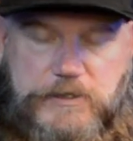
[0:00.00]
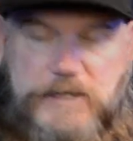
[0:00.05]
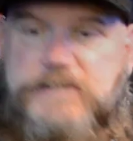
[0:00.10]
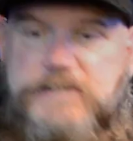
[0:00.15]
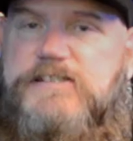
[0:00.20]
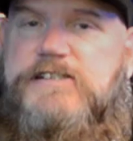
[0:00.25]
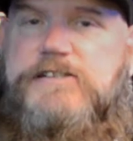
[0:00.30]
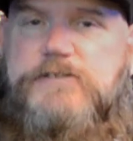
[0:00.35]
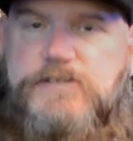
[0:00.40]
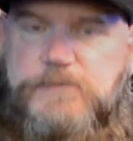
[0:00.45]

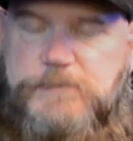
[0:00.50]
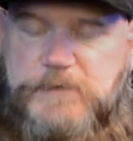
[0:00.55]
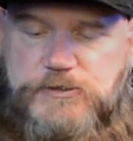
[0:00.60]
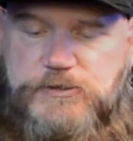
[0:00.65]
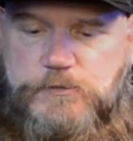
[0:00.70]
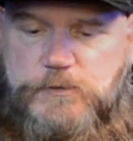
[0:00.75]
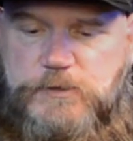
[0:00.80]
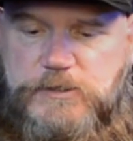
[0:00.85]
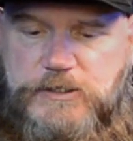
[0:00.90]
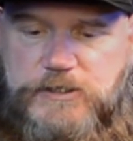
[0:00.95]
It still
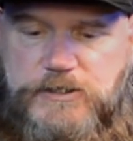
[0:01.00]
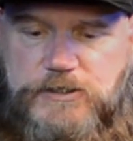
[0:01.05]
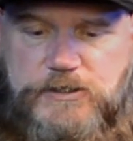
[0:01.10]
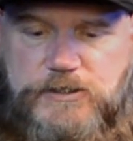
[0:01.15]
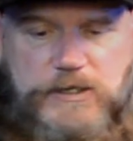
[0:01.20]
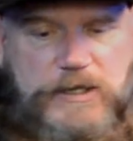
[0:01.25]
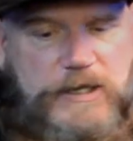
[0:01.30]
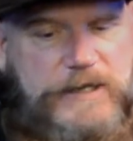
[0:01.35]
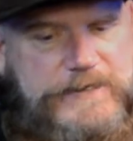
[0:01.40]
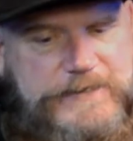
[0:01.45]
smells really
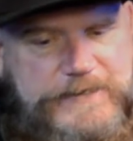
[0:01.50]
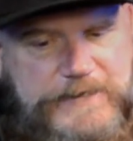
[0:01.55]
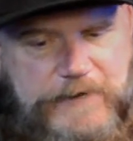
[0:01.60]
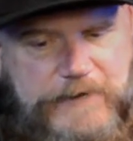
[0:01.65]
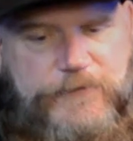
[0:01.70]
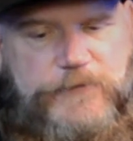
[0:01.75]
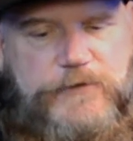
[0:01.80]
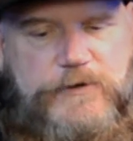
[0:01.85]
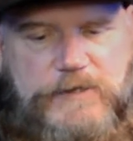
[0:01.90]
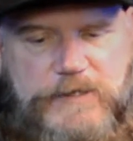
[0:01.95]
good. It
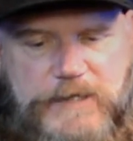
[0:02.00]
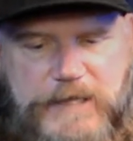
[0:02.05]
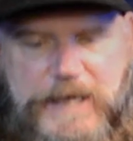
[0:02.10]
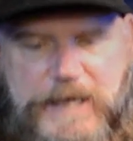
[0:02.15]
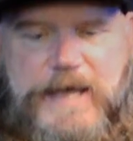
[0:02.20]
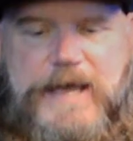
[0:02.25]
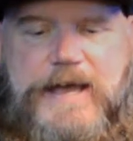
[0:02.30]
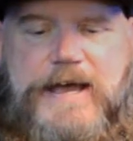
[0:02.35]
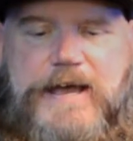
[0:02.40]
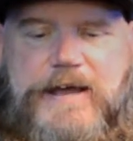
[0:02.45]
definitely
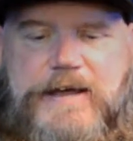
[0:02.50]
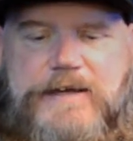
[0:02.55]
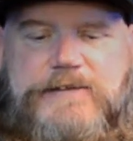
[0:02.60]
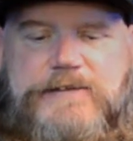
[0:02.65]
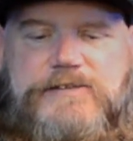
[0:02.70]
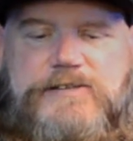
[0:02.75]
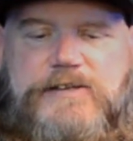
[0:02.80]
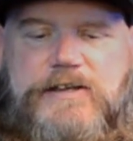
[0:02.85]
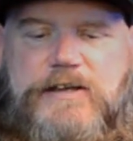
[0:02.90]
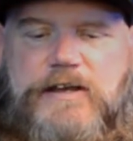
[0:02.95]

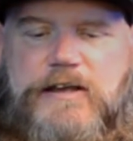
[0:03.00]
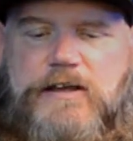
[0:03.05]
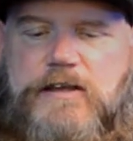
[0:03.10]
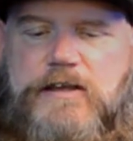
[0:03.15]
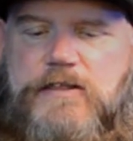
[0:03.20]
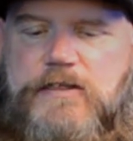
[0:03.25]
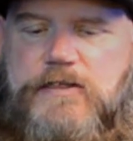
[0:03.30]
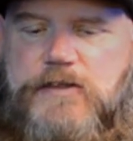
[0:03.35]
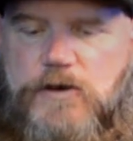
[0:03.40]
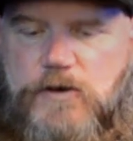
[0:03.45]
has
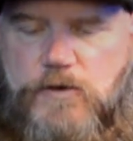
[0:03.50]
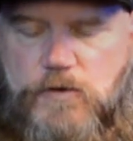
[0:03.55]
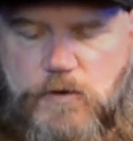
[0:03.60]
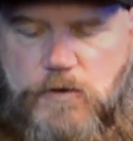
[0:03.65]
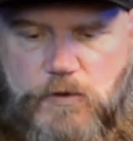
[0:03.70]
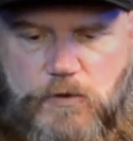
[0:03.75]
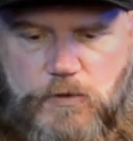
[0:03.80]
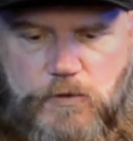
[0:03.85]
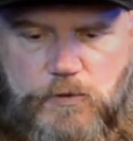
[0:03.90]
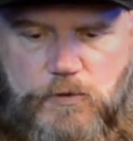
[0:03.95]
the
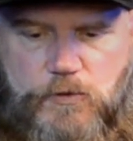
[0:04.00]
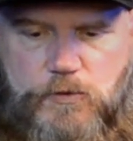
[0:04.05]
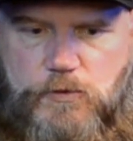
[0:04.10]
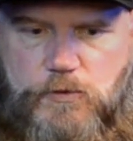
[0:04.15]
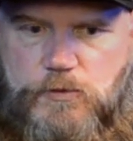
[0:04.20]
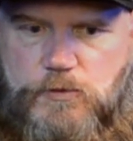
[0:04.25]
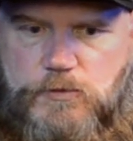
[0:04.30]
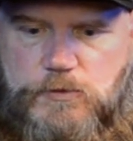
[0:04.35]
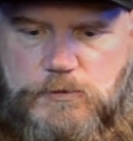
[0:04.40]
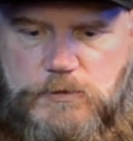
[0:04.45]

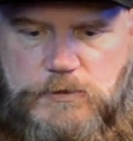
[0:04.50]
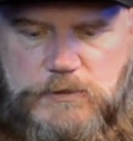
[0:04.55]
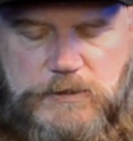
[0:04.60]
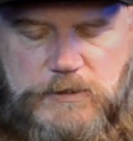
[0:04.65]
whole